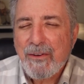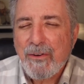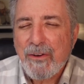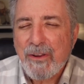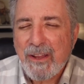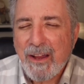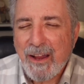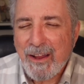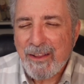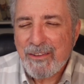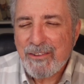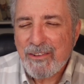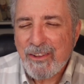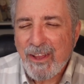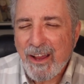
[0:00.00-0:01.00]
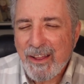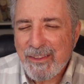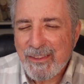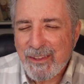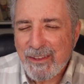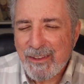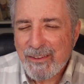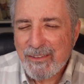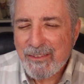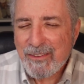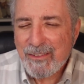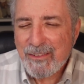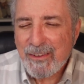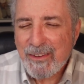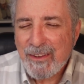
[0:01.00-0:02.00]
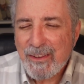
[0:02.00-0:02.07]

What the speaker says: Or God's got this.